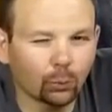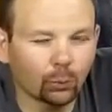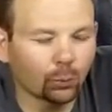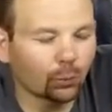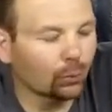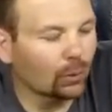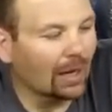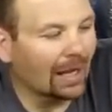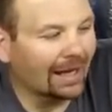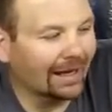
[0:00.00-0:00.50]

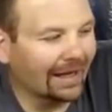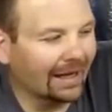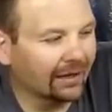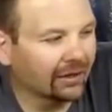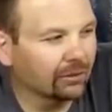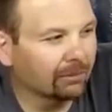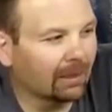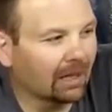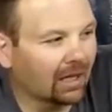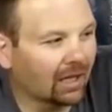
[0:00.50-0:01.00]
right out of
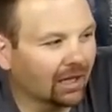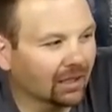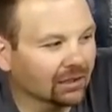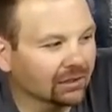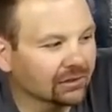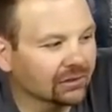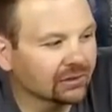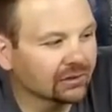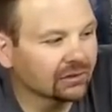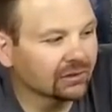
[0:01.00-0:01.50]
the
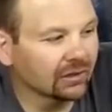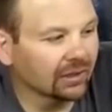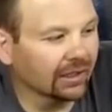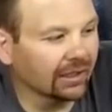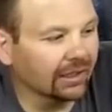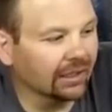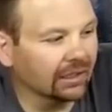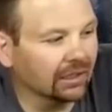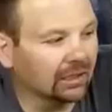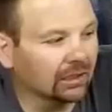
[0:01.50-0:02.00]
box
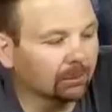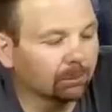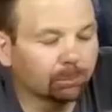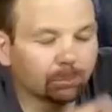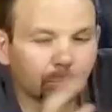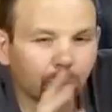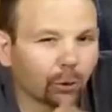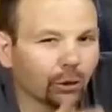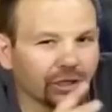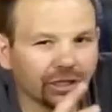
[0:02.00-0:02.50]
and
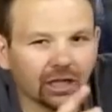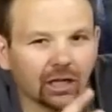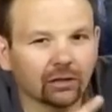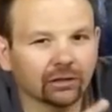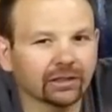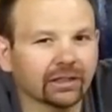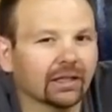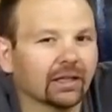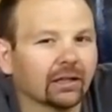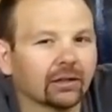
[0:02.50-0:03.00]
put it all
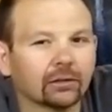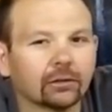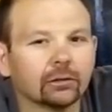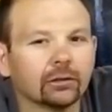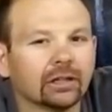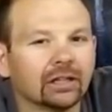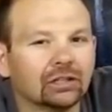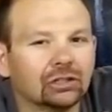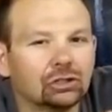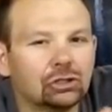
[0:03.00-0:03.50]
together
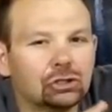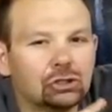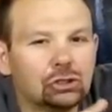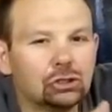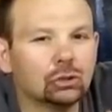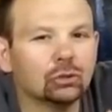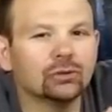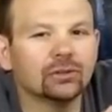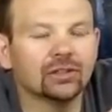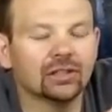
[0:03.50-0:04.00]
and
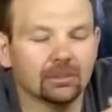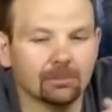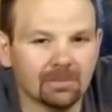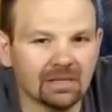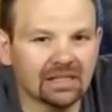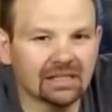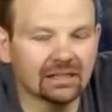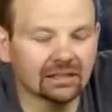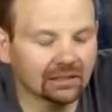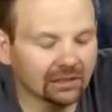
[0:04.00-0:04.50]
use it
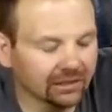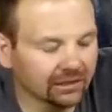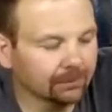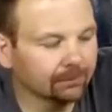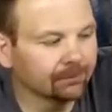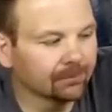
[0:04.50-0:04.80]
immediately.